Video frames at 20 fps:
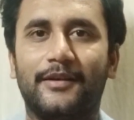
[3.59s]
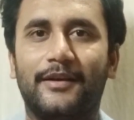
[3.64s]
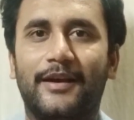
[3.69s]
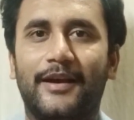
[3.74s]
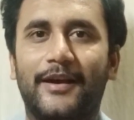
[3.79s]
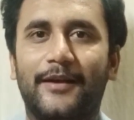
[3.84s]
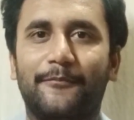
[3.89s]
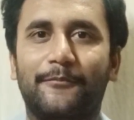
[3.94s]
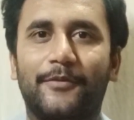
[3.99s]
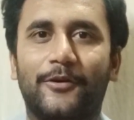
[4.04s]

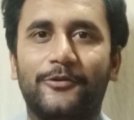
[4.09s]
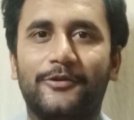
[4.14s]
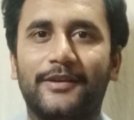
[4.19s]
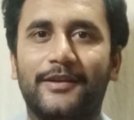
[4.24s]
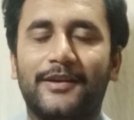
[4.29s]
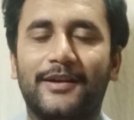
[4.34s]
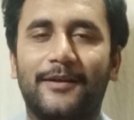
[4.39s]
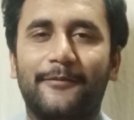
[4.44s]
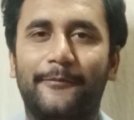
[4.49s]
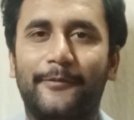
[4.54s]
I am
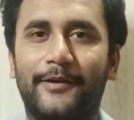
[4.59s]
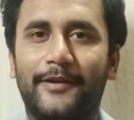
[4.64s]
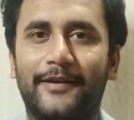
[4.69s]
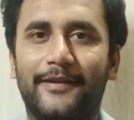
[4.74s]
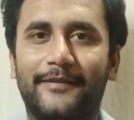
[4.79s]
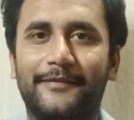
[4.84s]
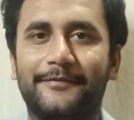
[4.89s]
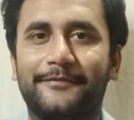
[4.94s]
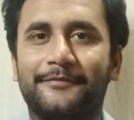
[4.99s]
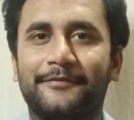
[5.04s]
Bhautik Kapadiya.
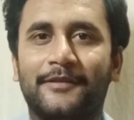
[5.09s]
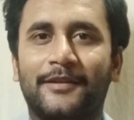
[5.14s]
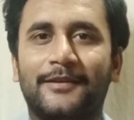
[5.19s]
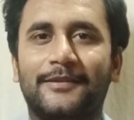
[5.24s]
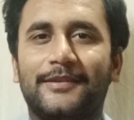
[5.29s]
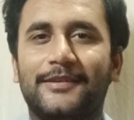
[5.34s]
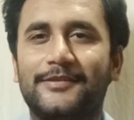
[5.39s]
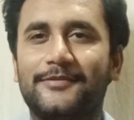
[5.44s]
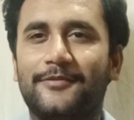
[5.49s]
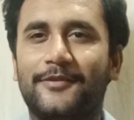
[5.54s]
This